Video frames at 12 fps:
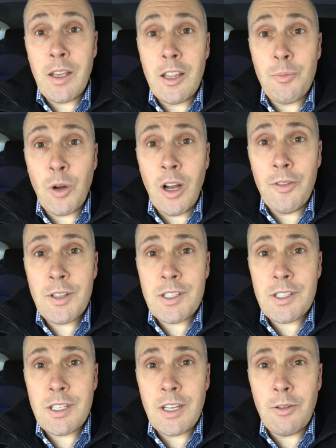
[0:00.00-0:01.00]
Uh, the
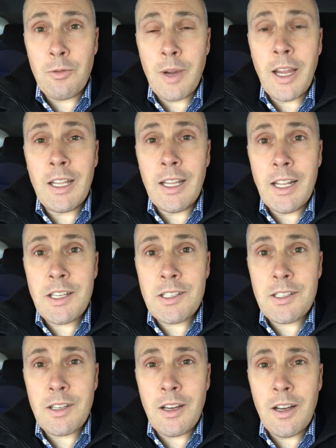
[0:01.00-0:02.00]
province uh,
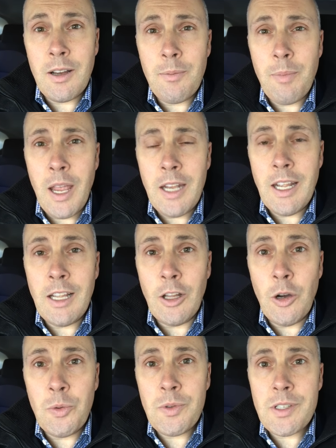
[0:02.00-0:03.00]
regulates uh, payday
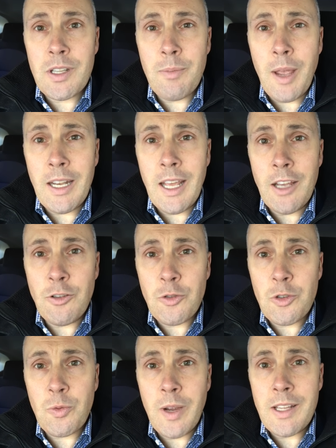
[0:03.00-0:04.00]
loans and payday
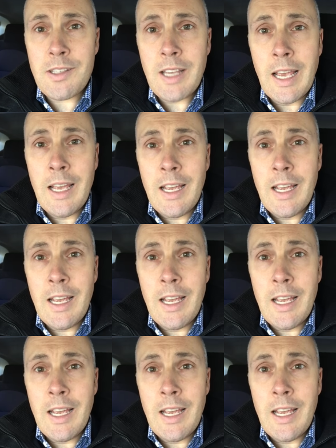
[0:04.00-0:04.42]
interest rates.